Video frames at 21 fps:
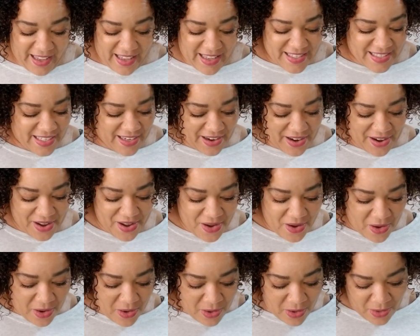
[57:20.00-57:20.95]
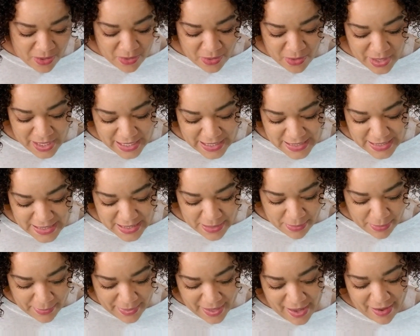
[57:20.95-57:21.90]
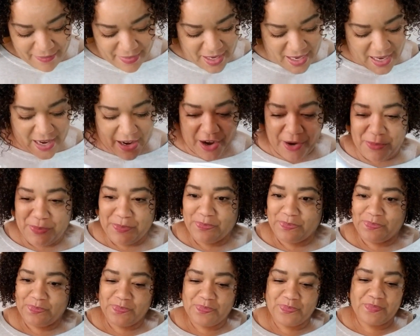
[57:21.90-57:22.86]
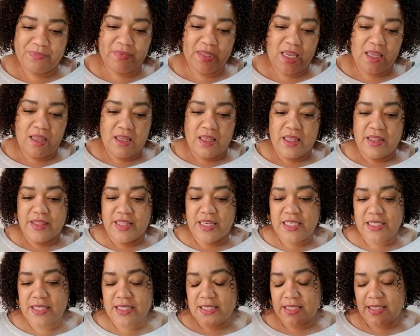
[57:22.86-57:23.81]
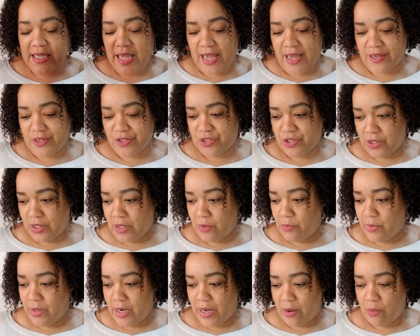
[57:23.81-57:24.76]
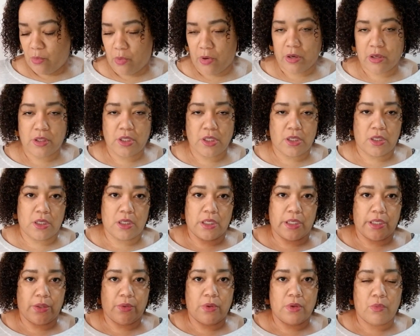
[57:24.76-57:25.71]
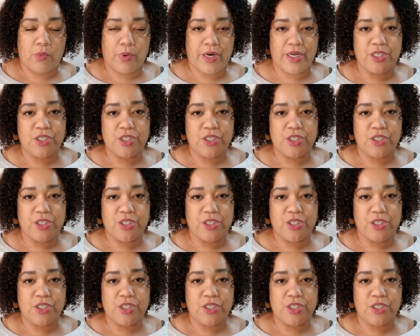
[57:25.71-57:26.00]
So let's see what we have in here. This is actually what I worked on, what I